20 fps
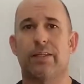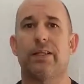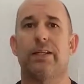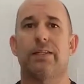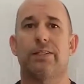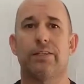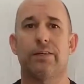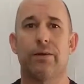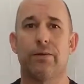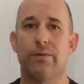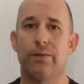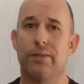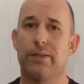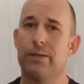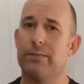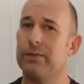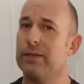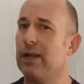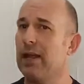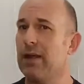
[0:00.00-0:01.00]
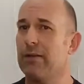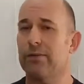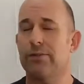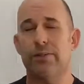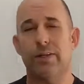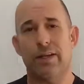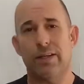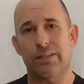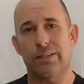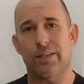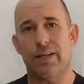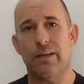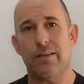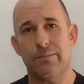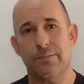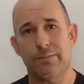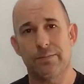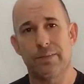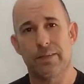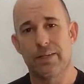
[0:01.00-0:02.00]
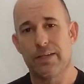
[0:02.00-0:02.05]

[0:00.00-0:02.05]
Let us know you're coming down. Try us out.